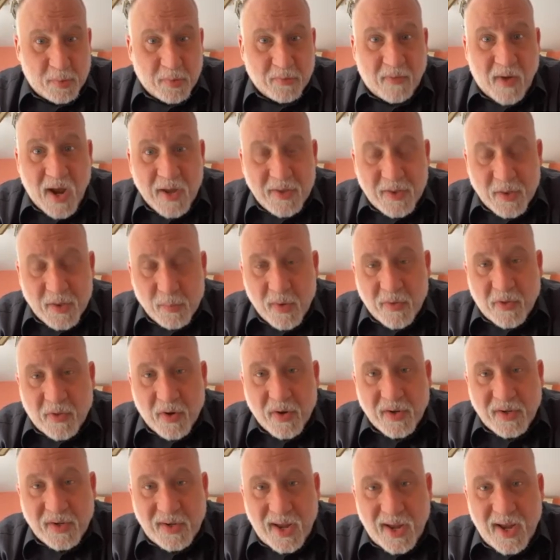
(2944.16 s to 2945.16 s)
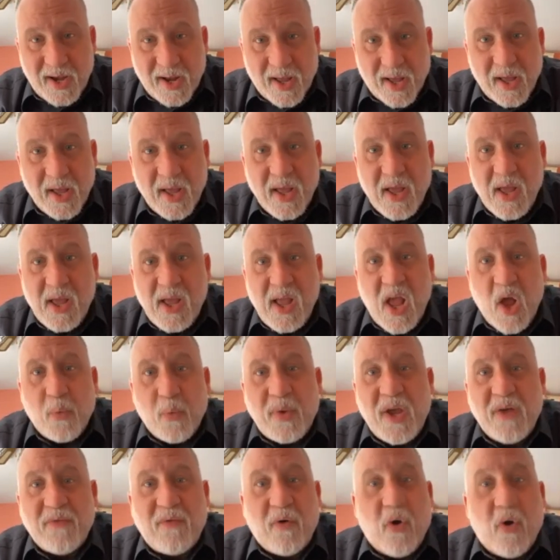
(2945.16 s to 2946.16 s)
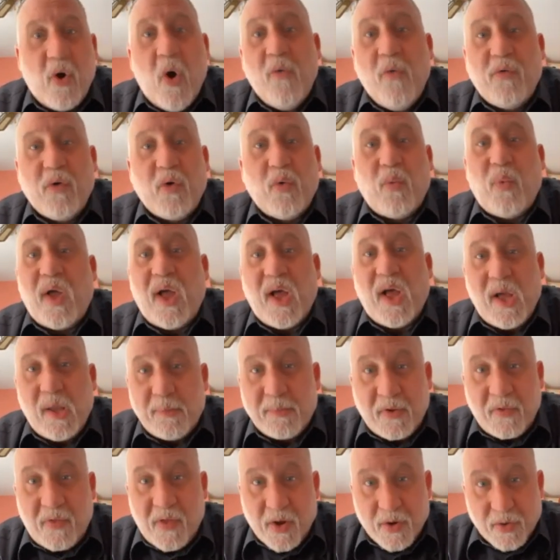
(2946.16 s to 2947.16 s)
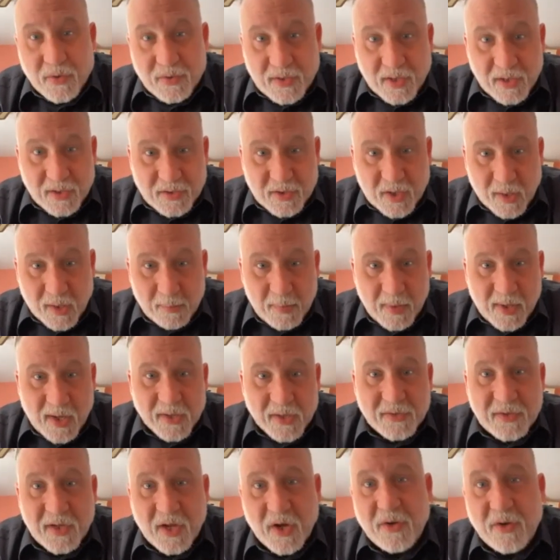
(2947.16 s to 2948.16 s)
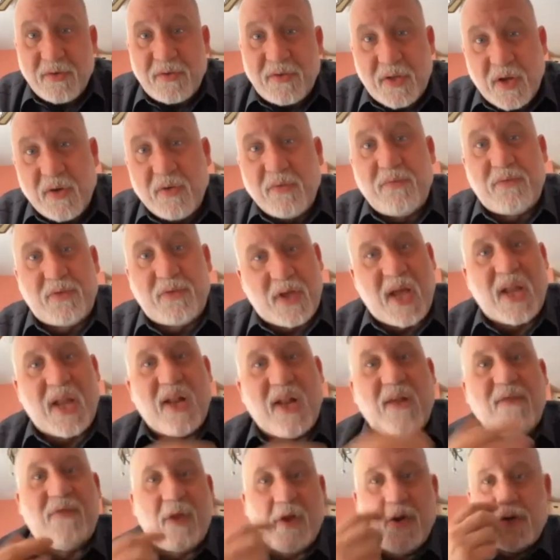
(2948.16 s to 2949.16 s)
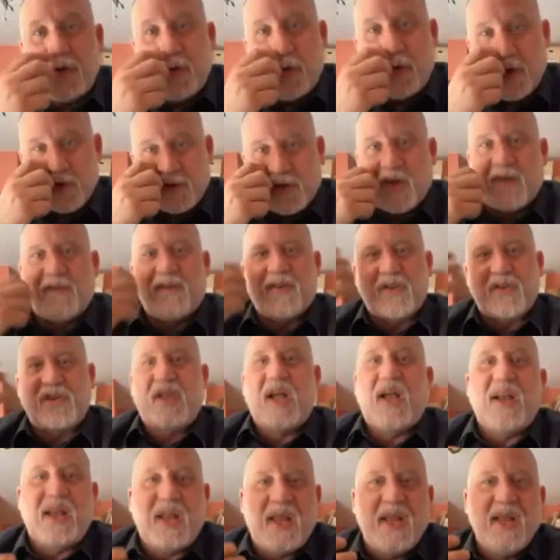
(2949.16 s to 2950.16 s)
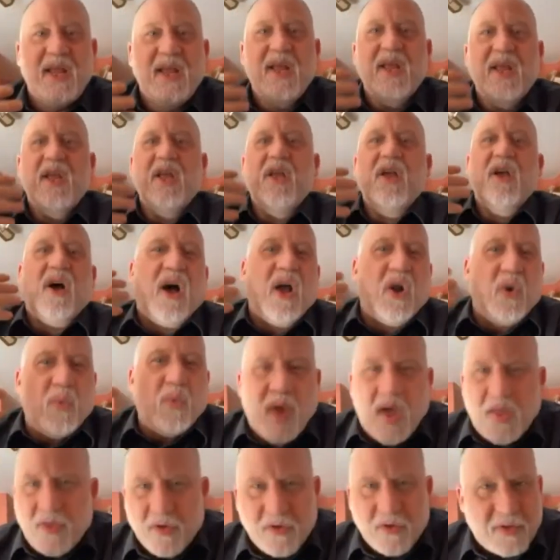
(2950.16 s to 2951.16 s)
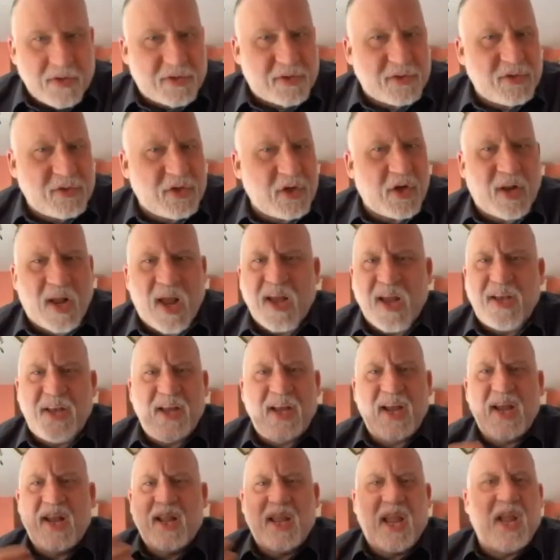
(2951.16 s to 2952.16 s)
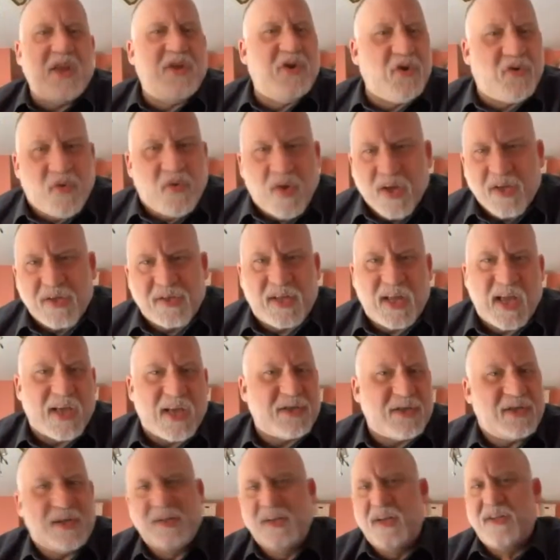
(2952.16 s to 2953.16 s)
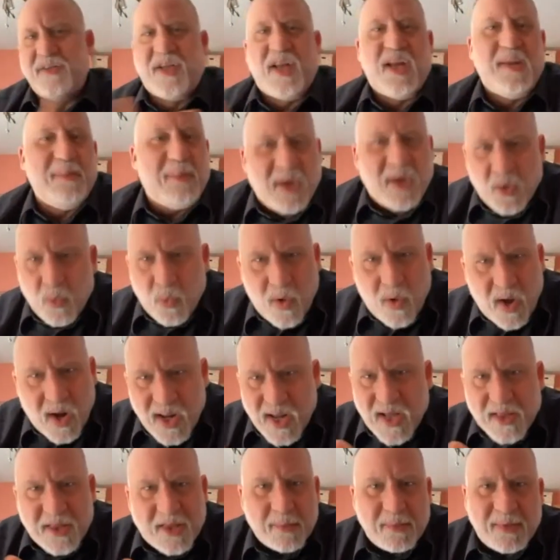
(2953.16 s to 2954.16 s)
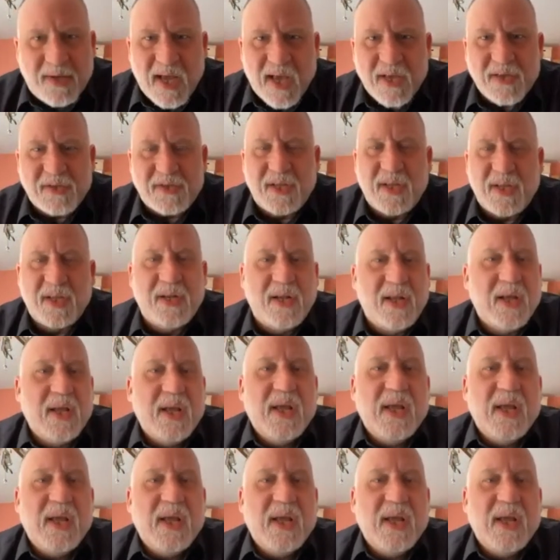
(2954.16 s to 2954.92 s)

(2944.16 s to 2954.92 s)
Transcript: We provide them with our data, and we have overwhelmed their system because they're doing sort of a study on whether this is a good idea to get your drugs tested, and does anybody want to get them tested?